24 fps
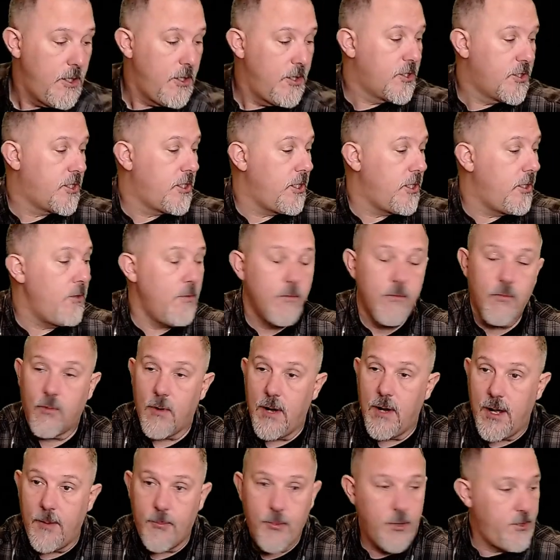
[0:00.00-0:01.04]
So,
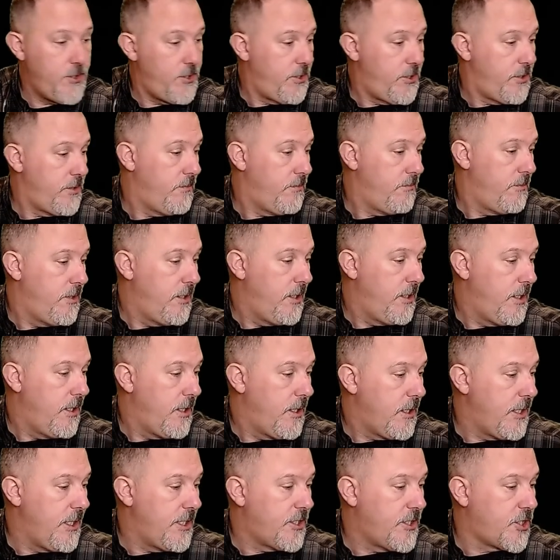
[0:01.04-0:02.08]
Robert,
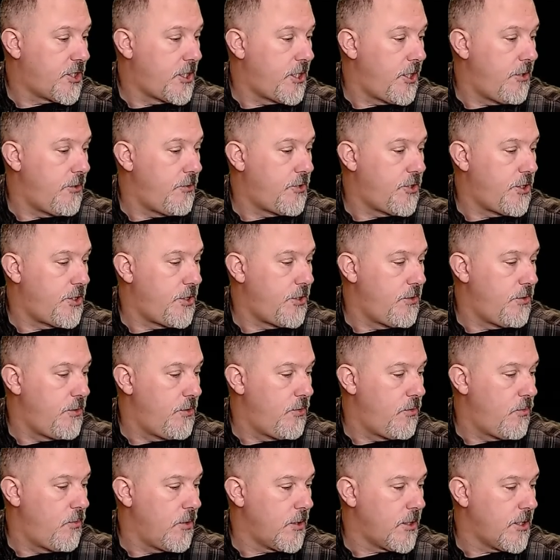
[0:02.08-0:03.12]
let's go to,
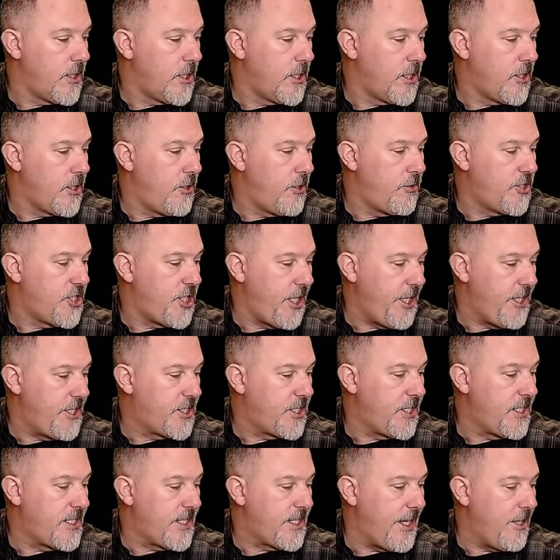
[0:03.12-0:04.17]
we're going to go change
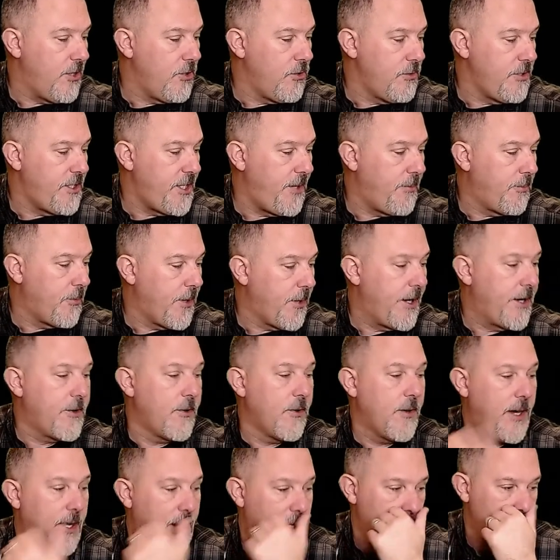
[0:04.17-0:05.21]
this L D breaker
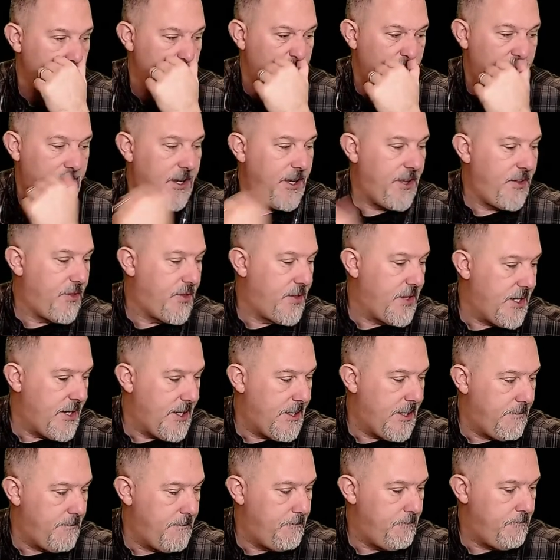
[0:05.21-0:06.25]
out with,
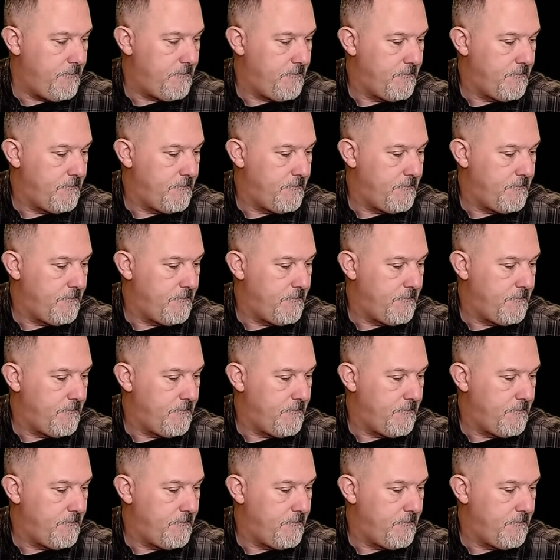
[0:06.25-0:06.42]
um,